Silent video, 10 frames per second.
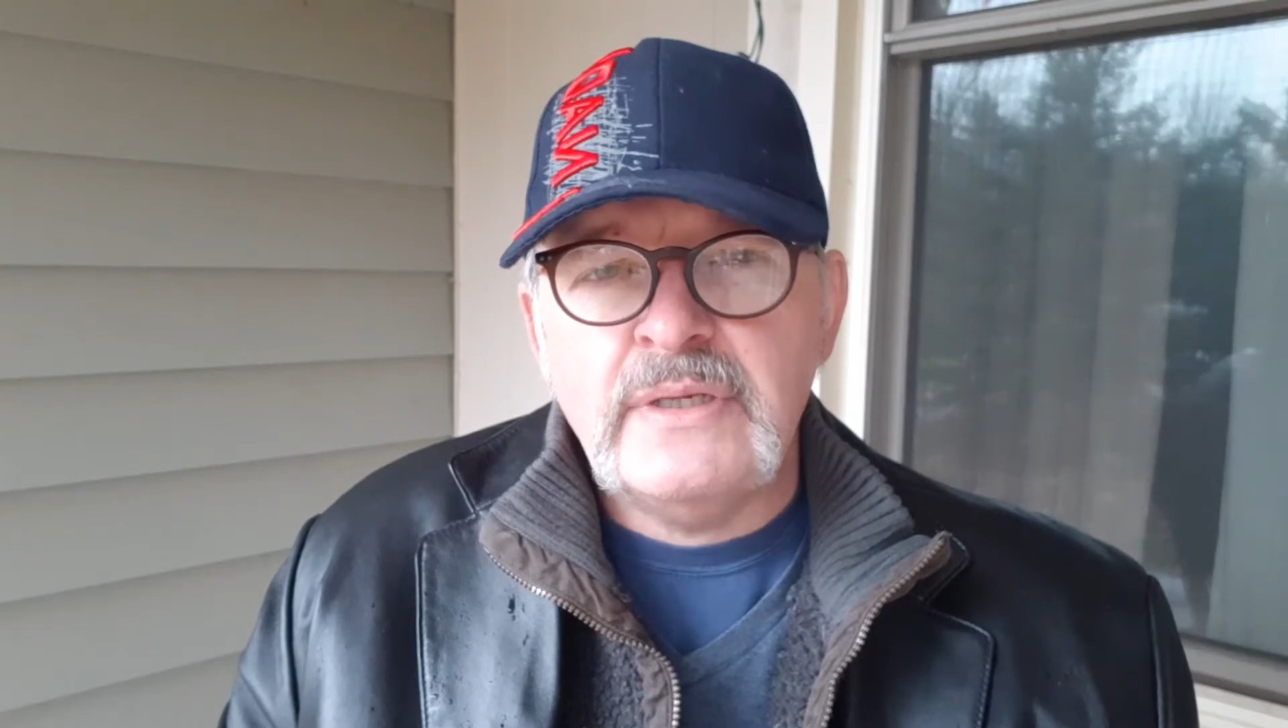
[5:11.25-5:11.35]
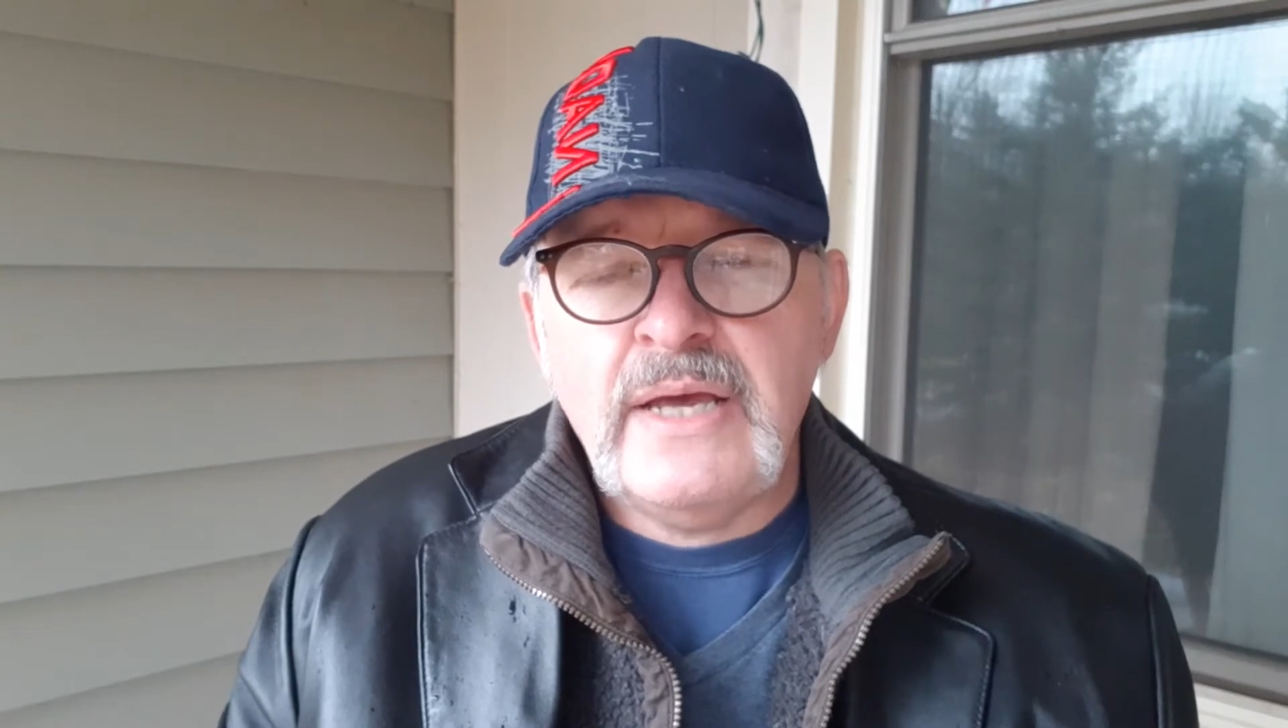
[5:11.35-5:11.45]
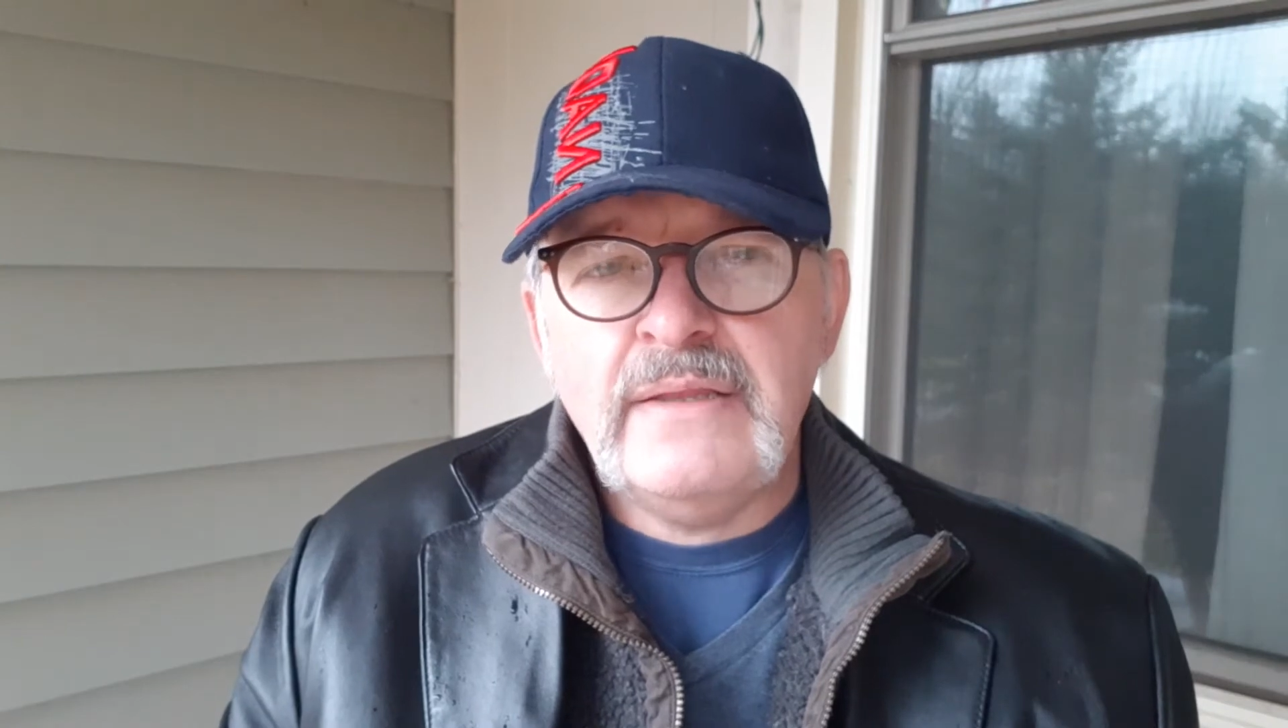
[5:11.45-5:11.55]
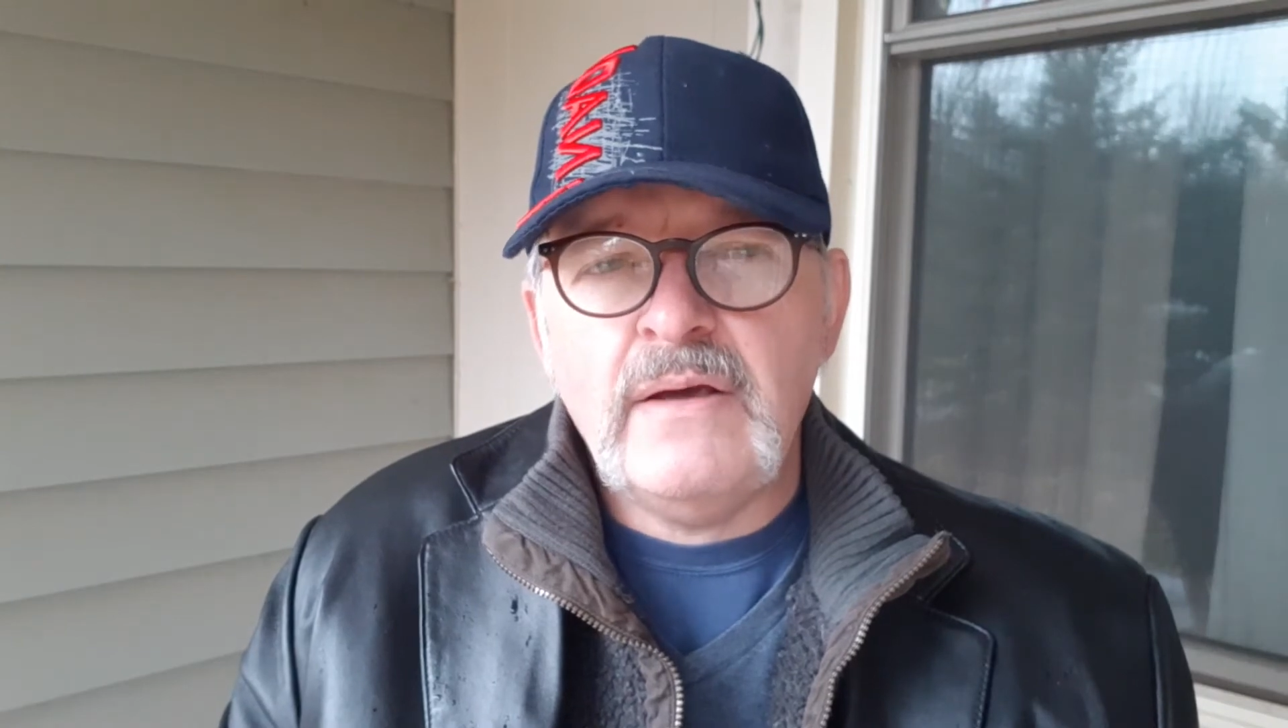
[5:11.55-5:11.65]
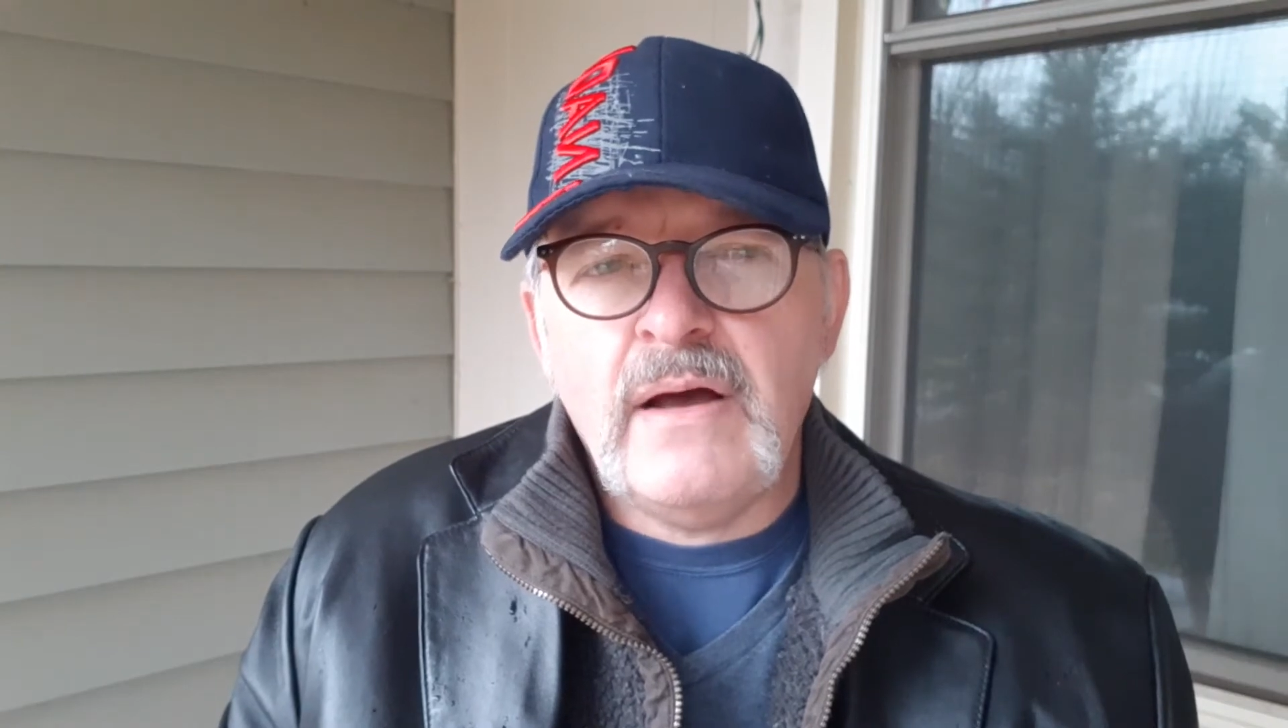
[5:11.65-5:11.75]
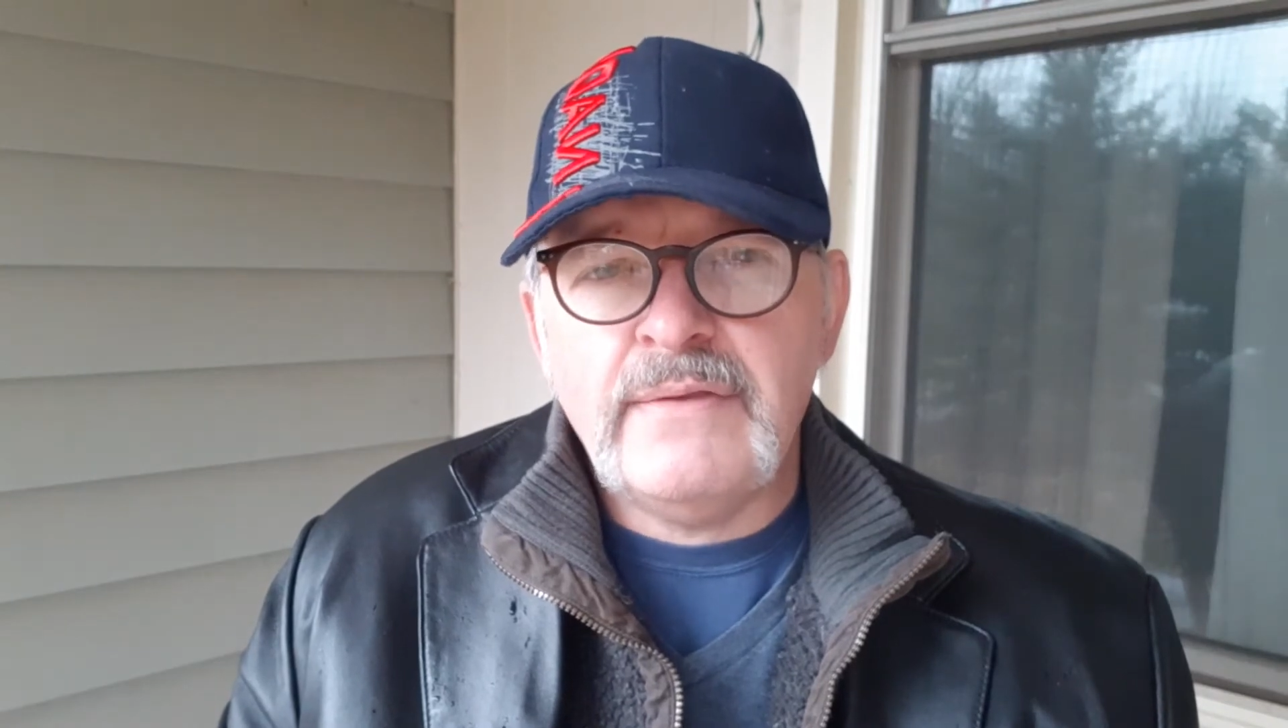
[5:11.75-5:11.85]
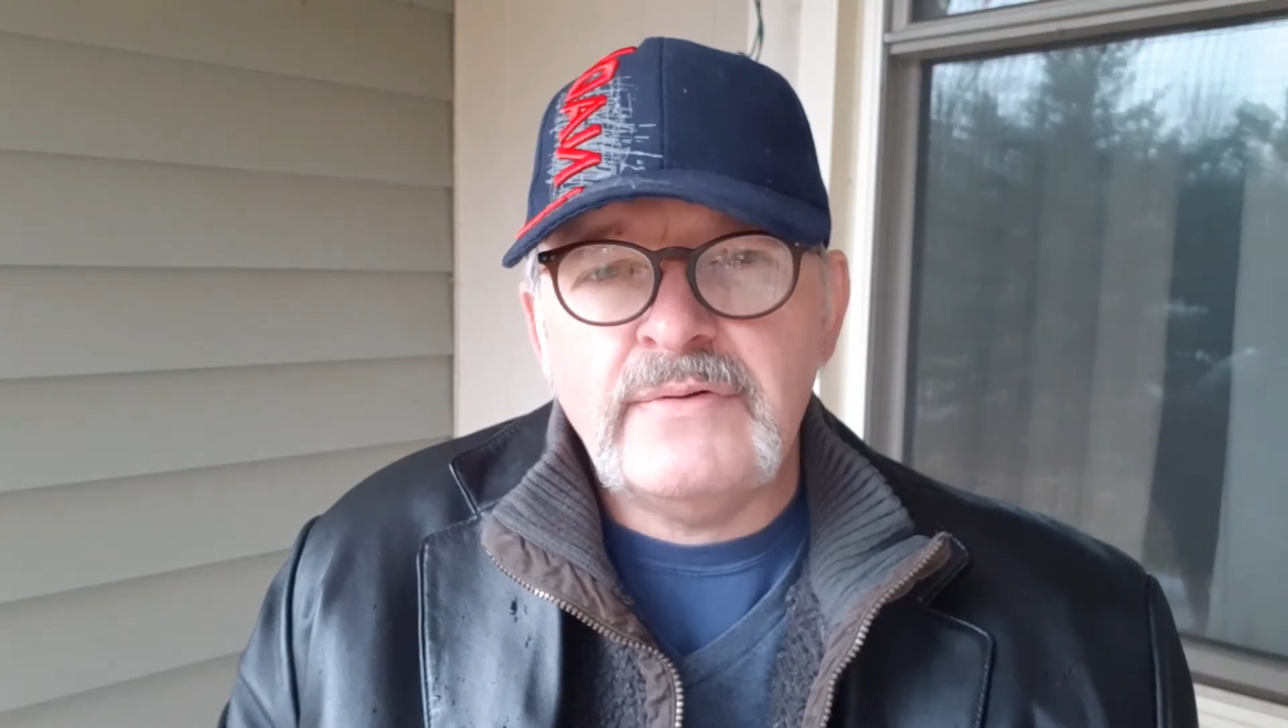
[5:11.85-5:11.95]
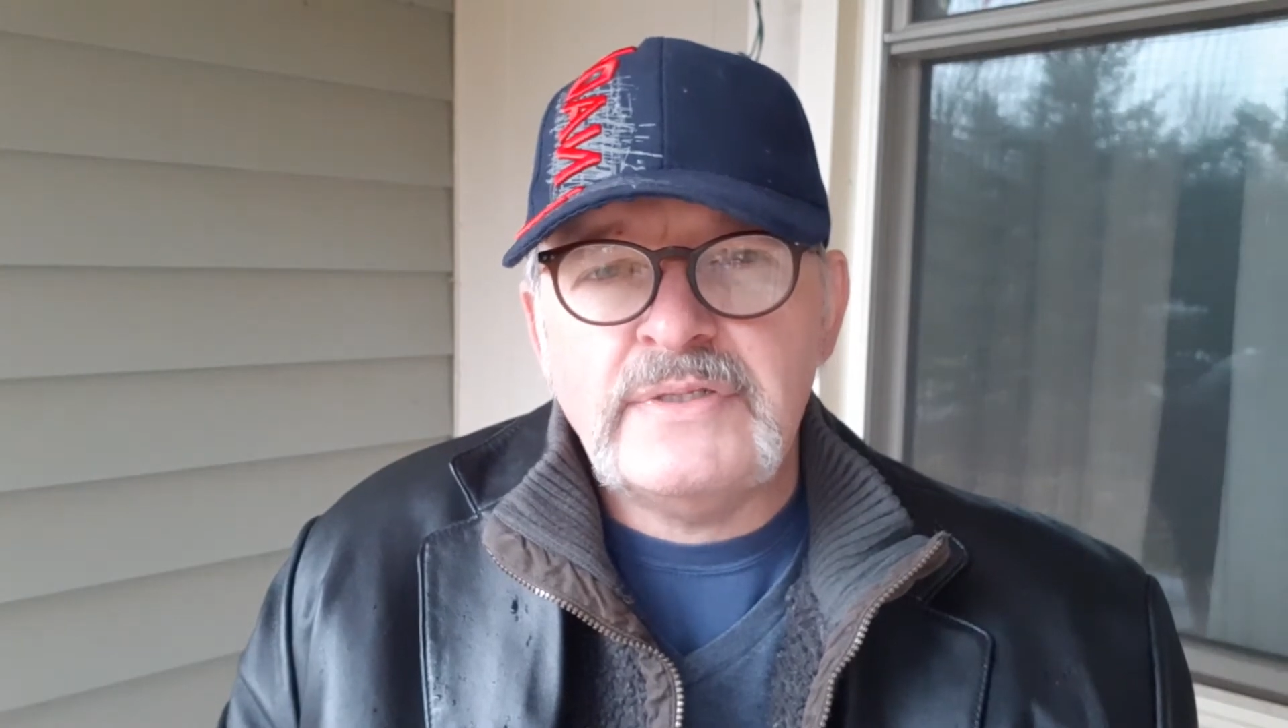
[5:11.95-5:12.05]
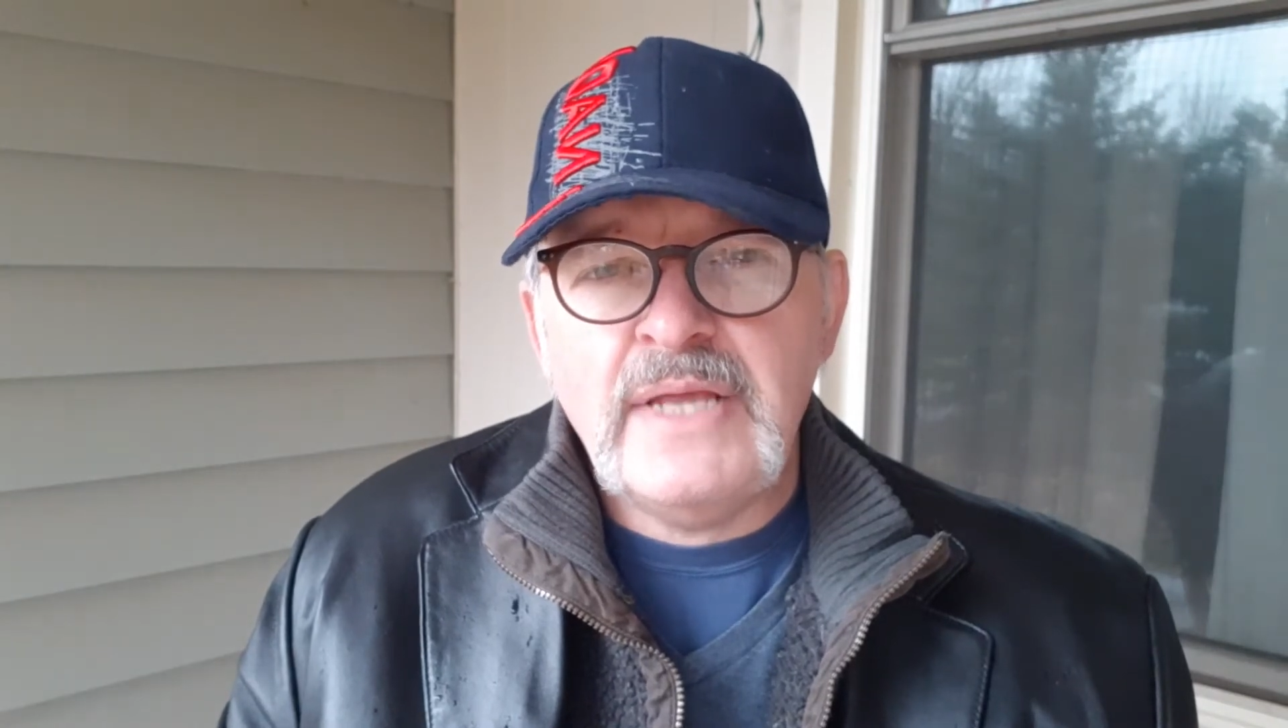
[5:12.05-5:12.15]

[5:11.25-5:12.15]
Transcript: and the authors'